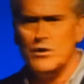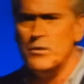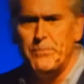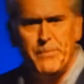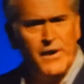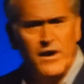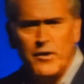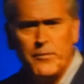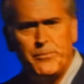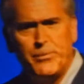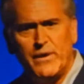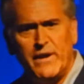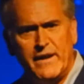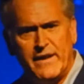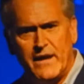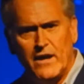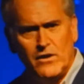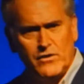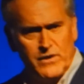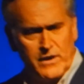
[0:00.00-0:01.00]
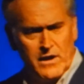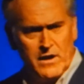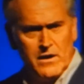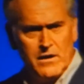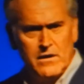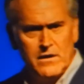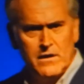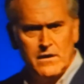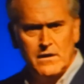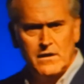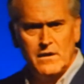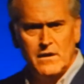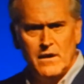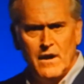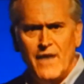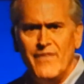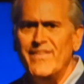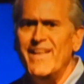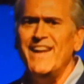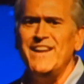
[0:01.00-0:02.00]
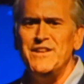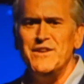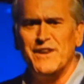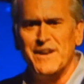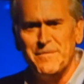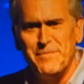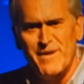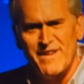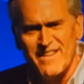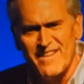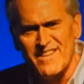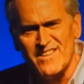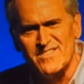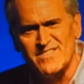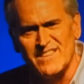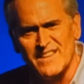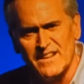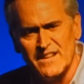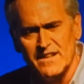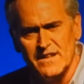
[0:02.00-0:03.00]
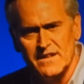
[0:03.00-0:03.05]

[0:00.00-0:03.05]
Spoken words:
You better plead guilty, and then you can be innocent.